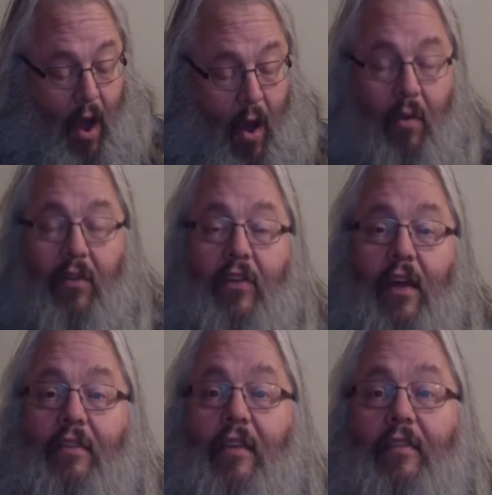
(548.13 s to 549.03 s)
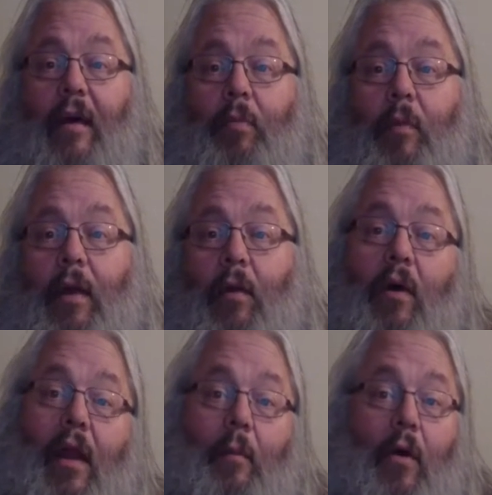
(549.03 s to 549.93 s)
Always nice to supplement
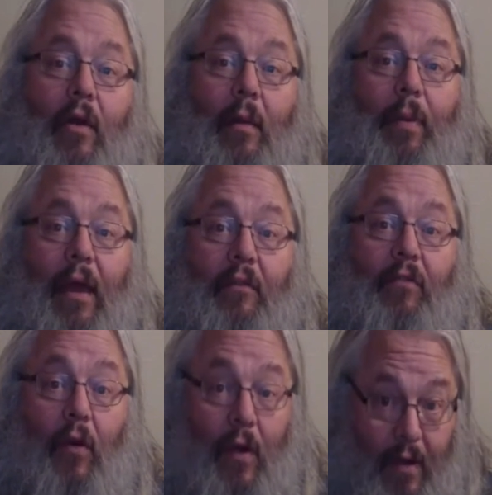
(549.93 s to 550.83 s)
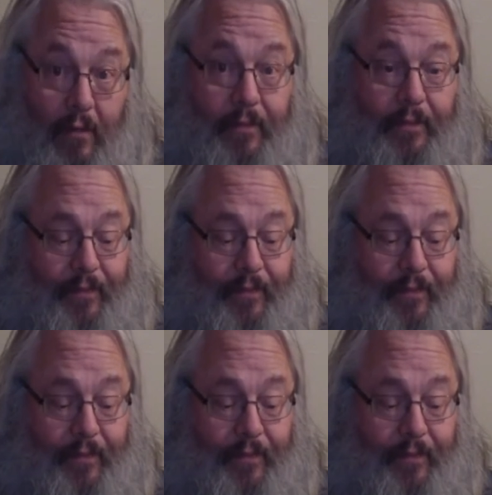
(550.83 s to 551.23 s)
what I'm already paying for, huh?